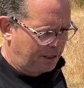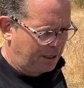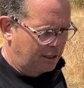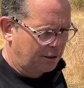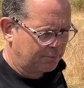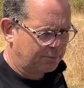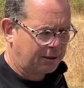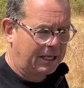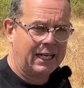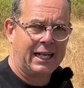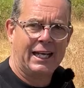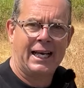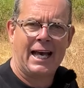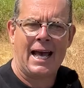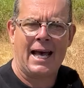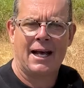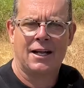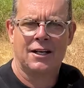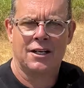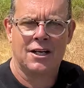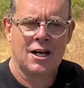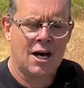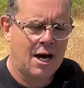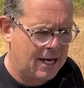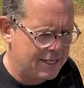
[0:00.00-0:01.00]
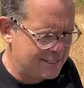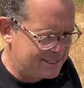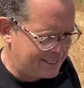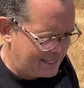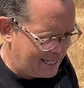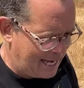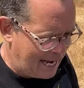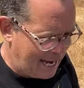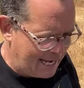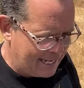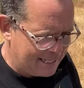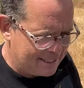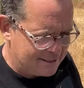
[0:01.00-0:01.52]
and I'm getting out
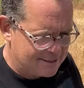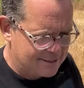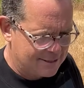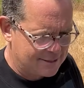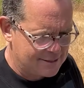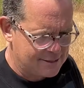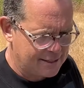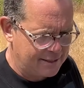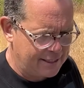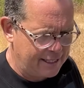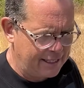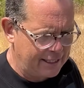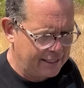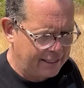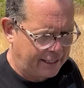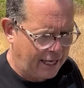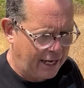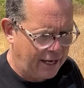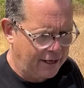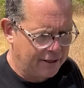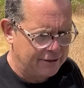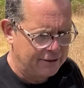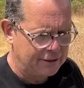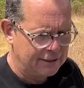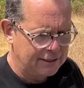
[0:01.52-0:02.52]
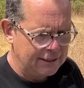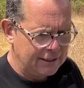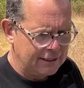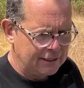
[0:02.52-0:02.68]
98. So there you go.